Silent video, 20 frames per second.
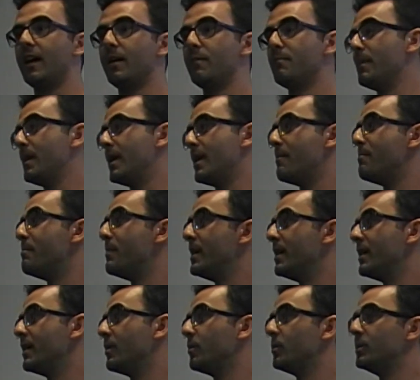Me and
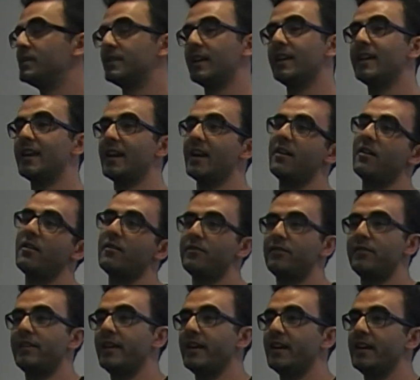Bill, we take care of
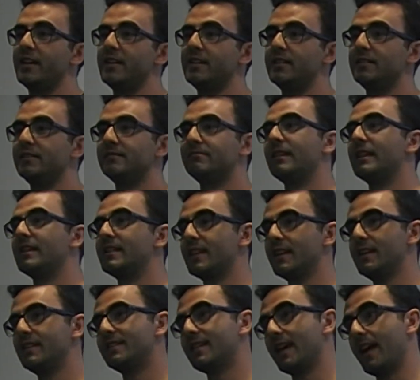the, let's
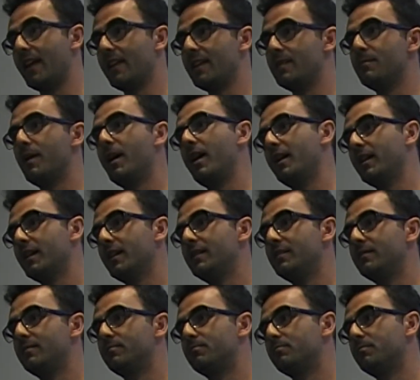say, Italian market.